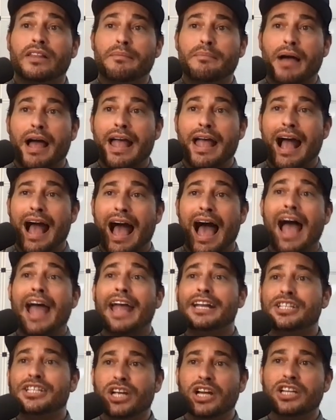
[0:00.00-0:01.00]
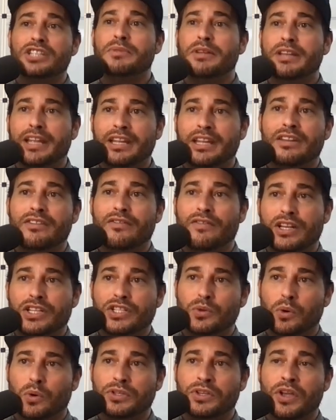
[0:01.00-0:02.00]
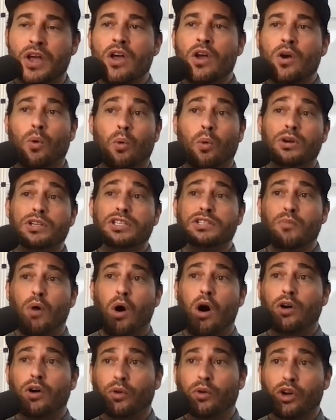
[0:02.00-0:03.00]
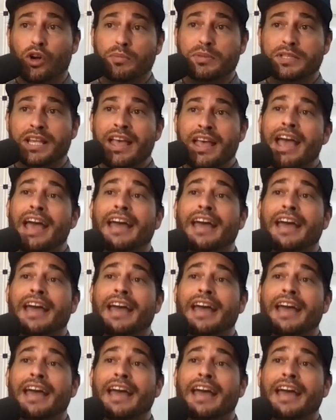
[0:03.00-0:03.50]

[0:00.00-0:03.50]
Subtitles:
by high judgment individuals or small groups.